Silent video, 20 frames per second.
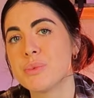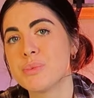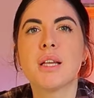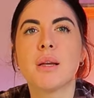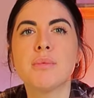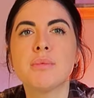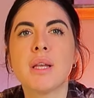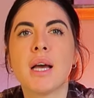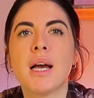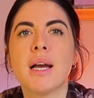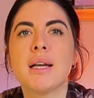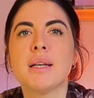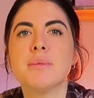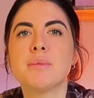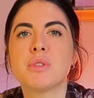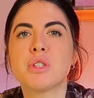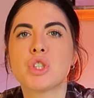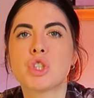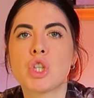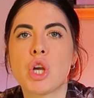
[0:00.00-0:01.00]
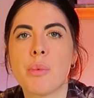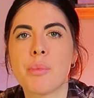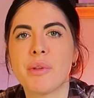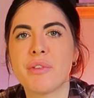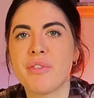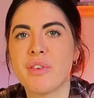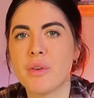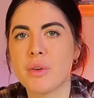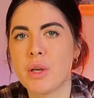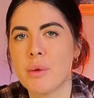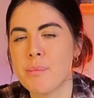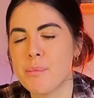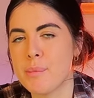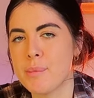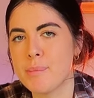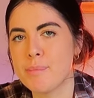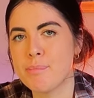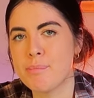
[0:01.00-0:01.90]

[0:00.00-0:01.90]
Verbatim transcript: Sometimes Tropicfeel can